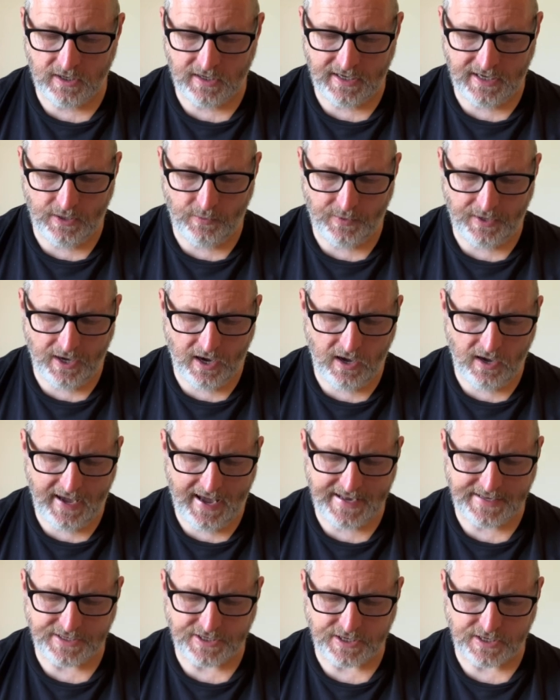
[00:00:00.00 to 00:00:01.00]
Here we are,
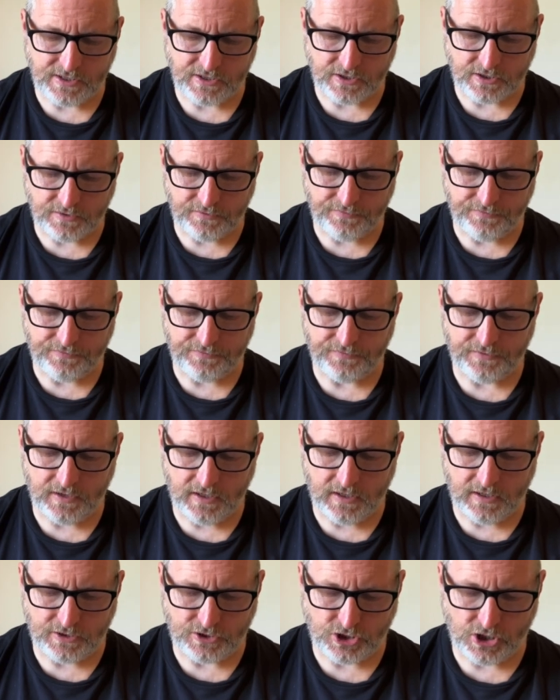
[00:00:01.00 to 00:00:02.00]
18th
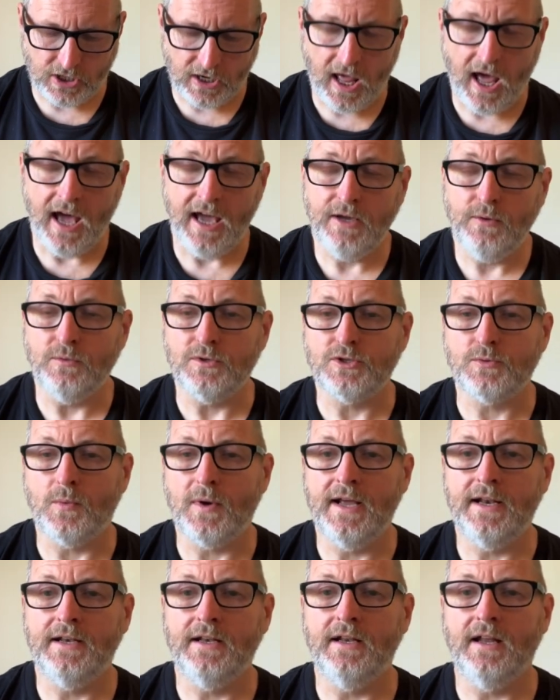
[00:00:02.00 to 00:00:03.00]
of July was
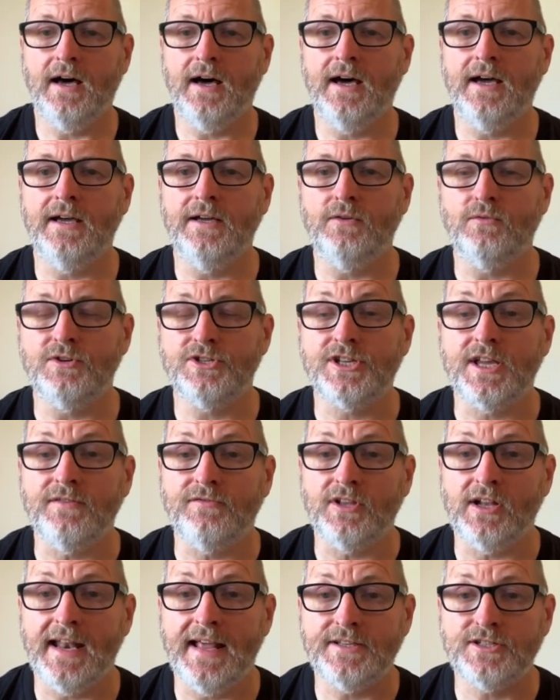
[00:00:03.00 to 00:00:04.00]
when I
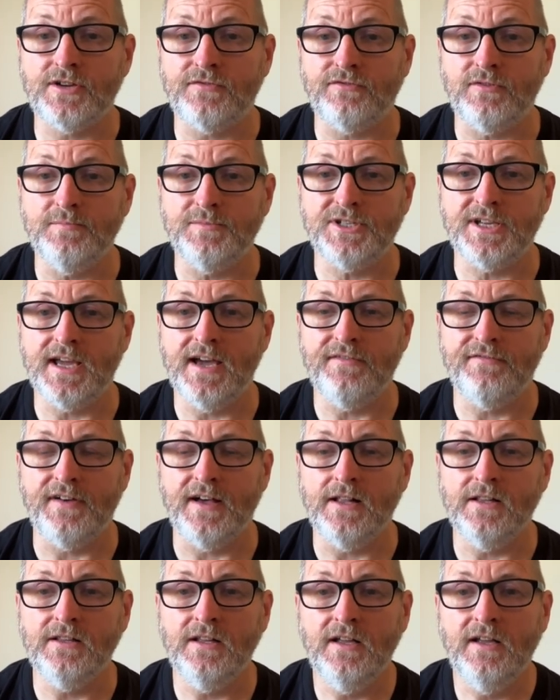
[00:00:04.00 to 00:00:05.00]
received the letter from
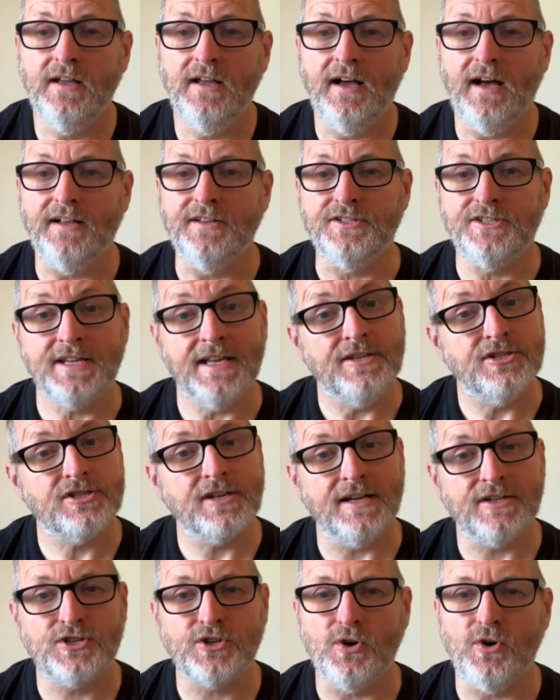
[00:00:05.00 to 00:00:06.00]
TFL, and since
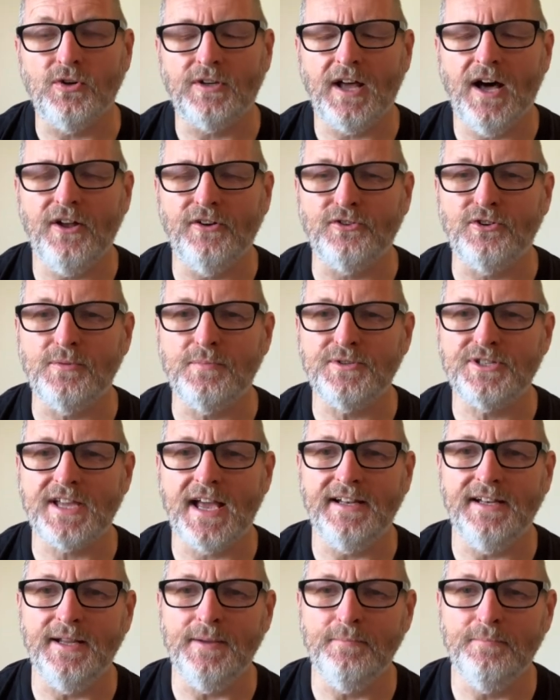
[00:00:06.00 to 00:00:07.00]
I scored
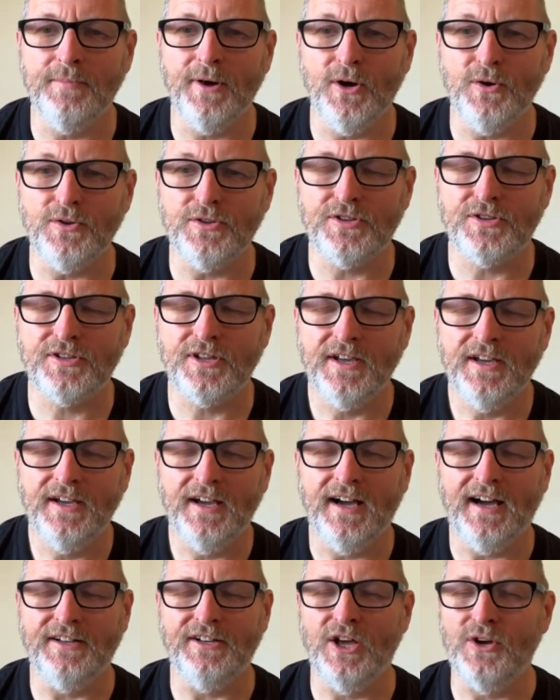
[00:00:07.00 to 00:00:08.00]
100% in both,
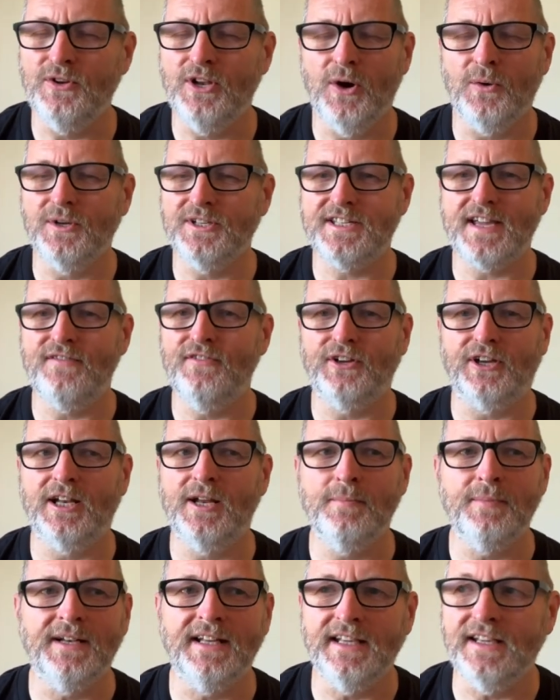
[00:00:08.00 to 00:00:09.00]
I know no one's ever going
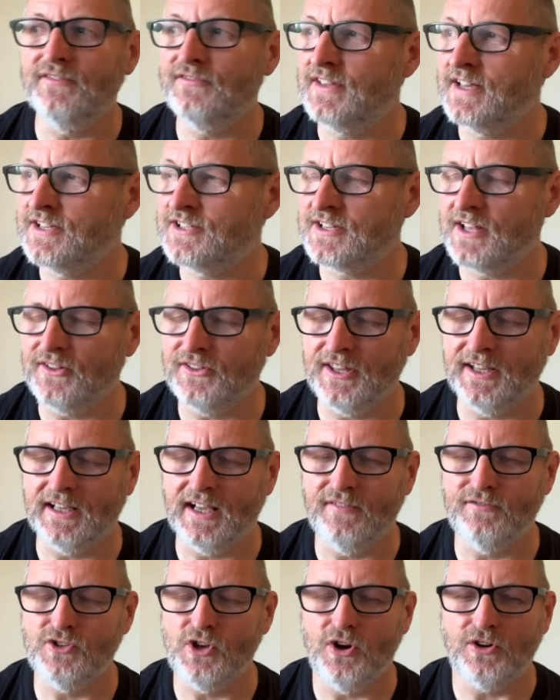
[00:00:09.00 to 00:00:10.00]
to believe this, they'll think
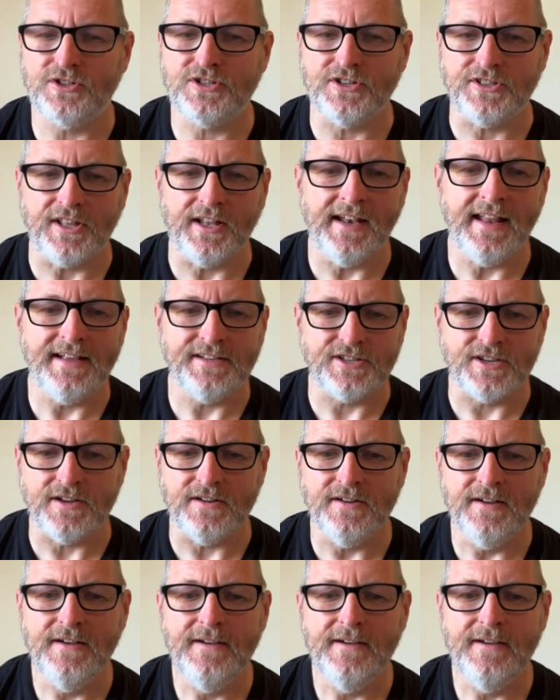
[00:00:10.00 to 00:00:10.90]
I've doctored the letter,